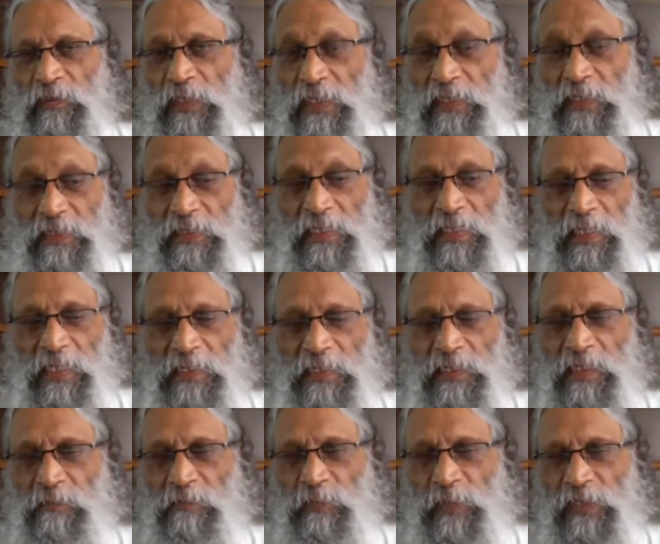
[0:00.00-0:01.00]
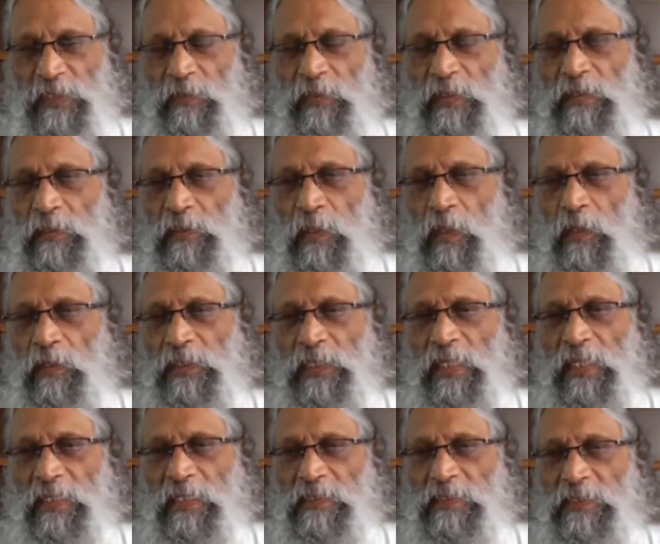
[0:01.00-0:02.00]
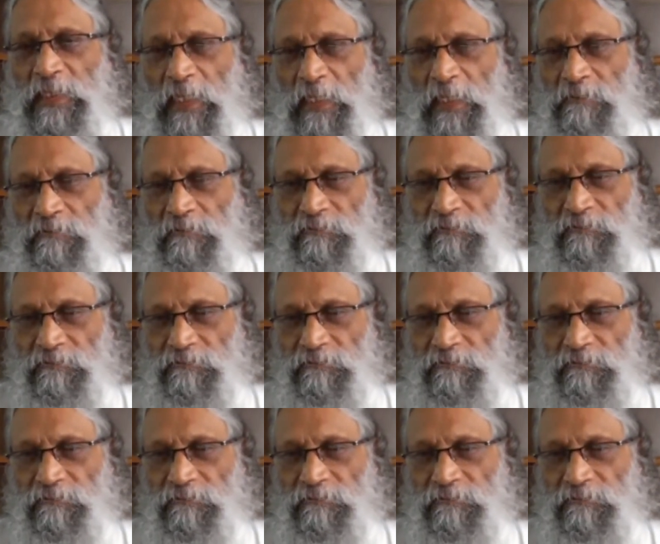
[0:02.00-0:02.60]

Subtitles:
That's the relation between thought and time.